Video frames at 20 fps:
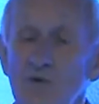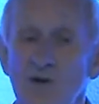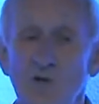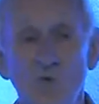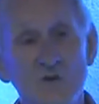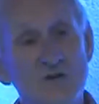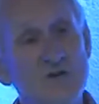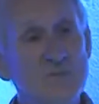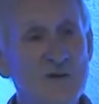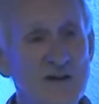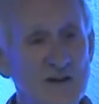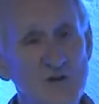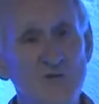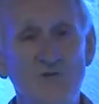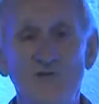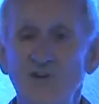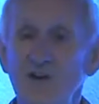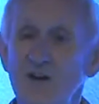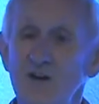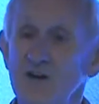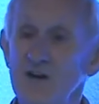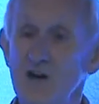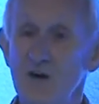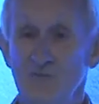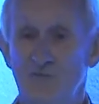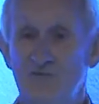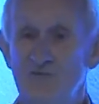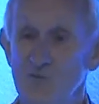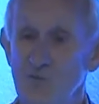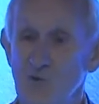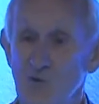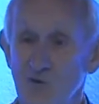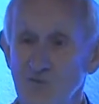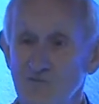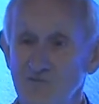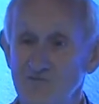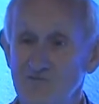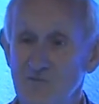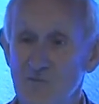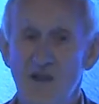I want to make you feel uncomfortable.
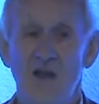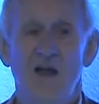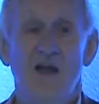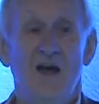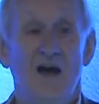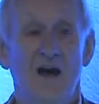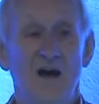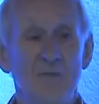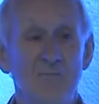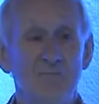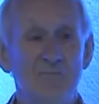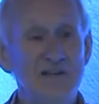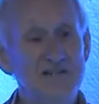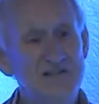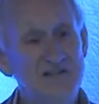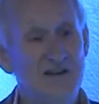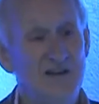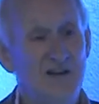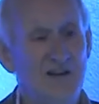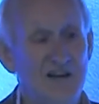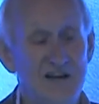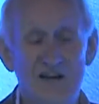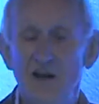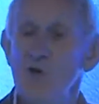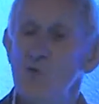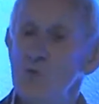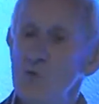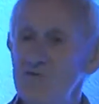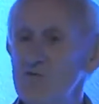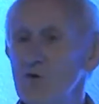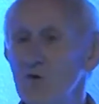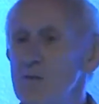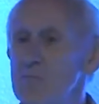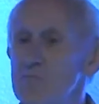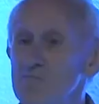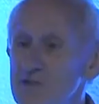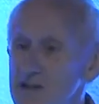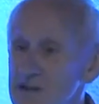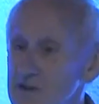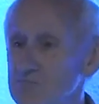Basically, we've got a
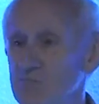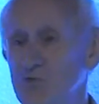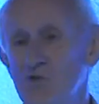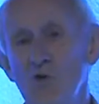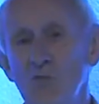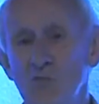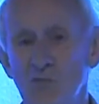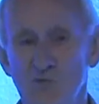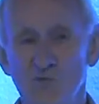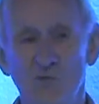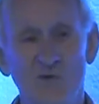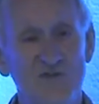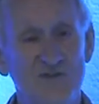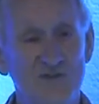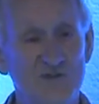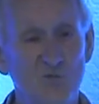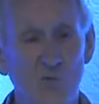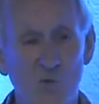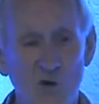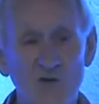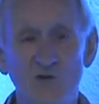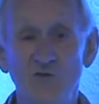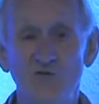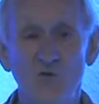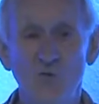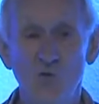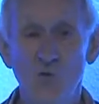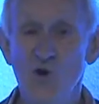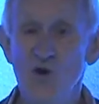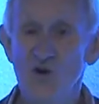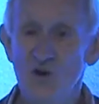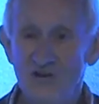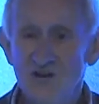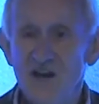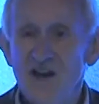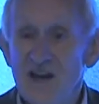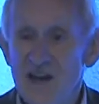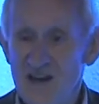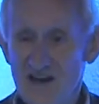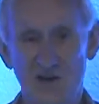big problem with this wonderful word,
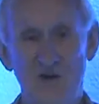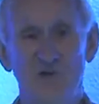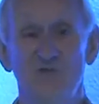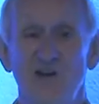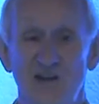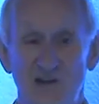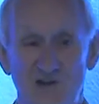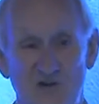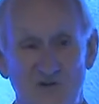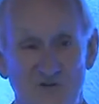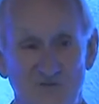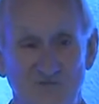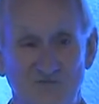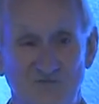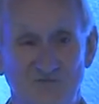innovation.